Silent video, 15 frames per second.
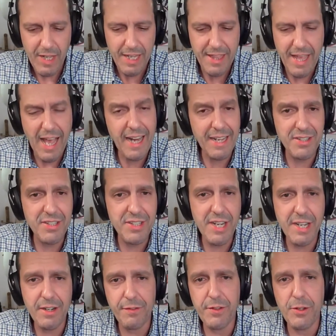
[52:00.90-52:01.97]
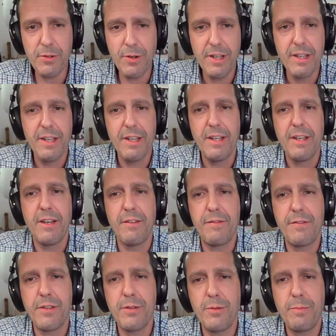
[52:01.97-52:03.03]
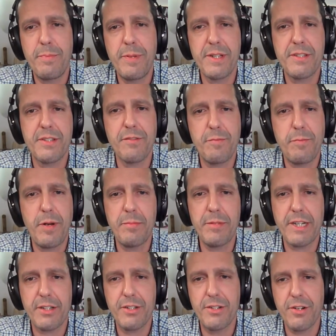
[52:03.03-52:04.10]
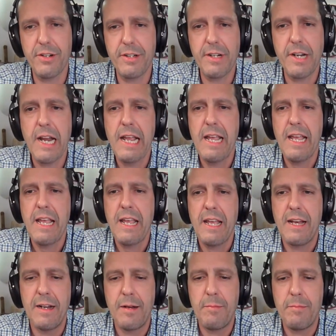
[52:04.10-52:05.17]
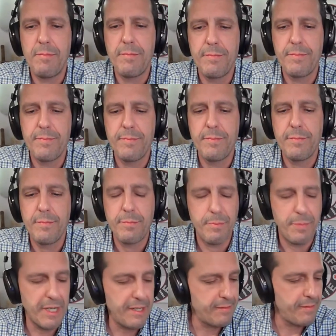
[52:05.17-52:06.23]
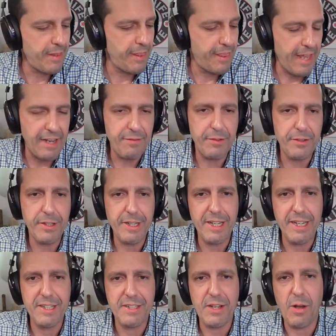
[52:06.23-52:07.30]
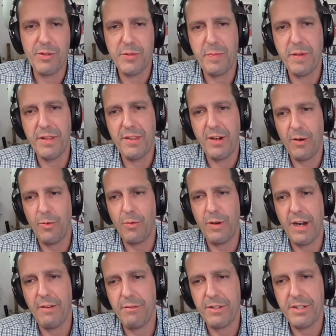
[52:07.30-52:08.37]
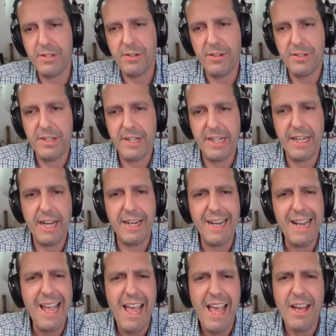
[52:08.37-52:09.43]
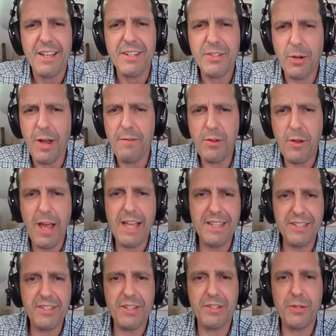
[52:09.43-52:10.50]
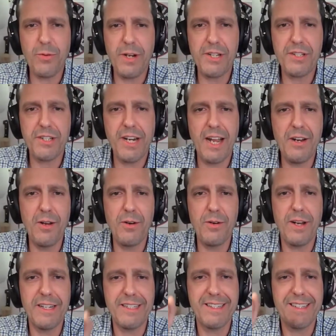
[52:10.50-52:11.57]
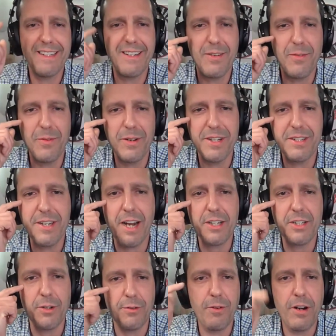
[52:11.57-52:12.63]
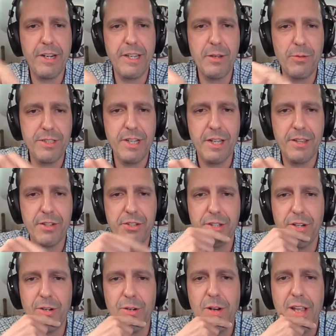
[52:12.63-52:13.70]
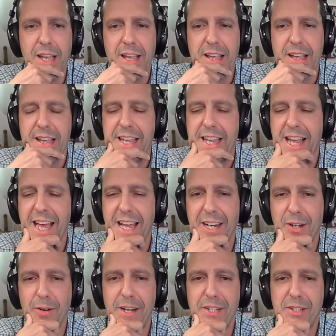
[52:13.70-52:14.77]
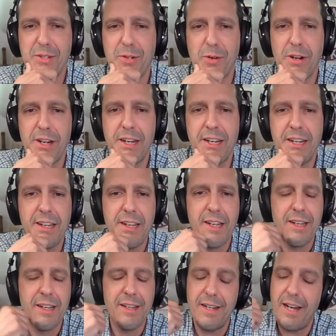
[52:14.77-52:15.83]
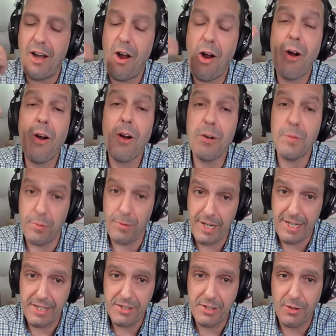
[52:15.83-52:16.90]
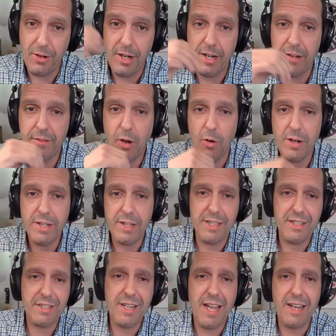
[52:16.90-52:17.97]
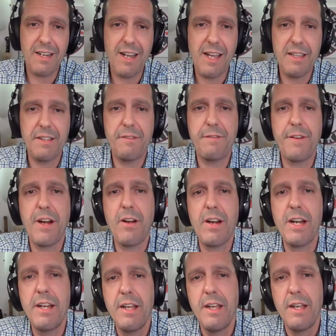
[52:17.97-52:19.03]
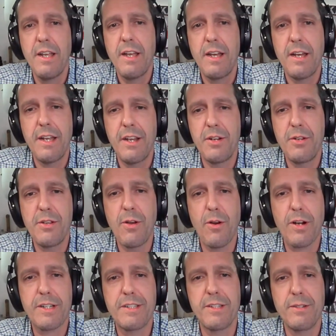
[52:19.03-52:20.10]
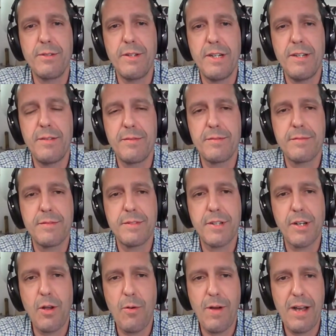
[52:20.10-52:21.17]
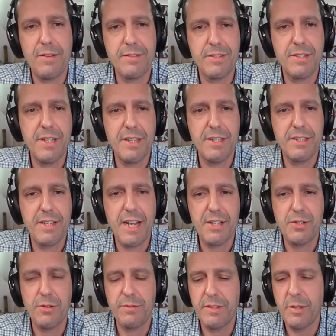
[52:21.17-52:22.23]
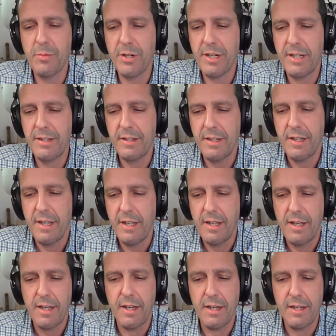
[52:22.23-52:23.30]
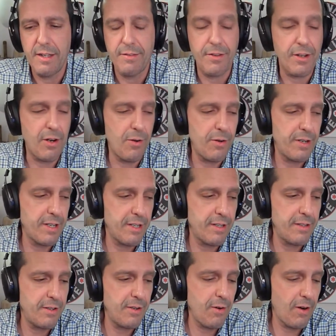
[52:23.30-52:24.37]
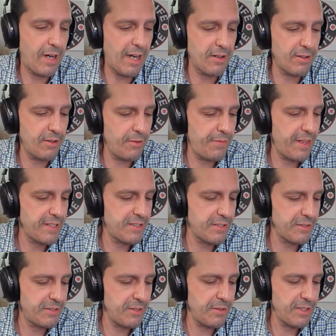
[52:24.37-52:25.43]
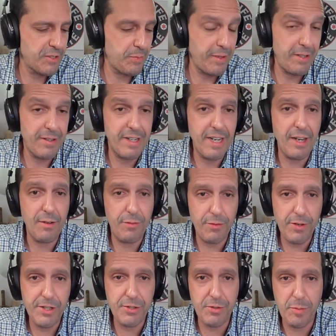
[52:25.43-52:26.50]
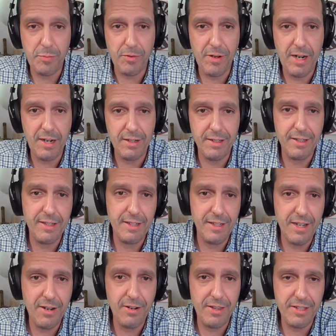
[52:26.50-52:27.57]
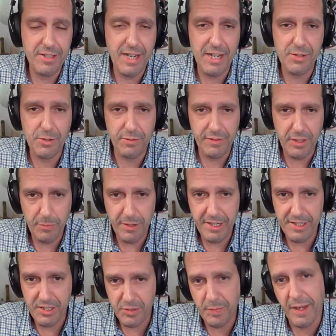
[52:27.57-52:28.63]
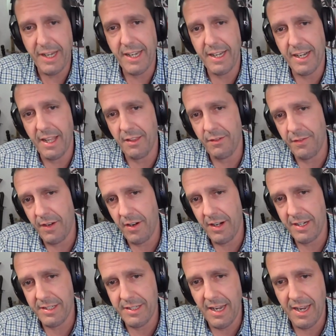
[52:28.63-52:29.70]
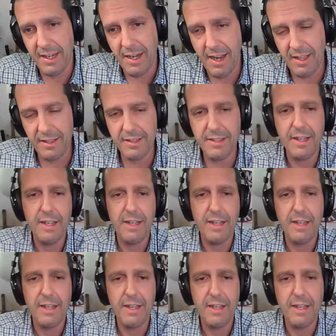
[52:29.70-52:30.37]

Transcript: that has seen a few a few bits of public dirt. Um, but thankfully, it's always been there when I've returned to get it. So, have you had this situation? I know uh, when Dr. Frunke was on the show, he had a great story, a heartbreaking story of going to the Staten Island Ferry uh, in New York to uh, to go out and see the Statue of Liberty. Uh, if you're going to New York, I don't know if they still do this, but you can get a free trip around uh, near the Statue of Liberty just by getting on the ferry to Staten Island.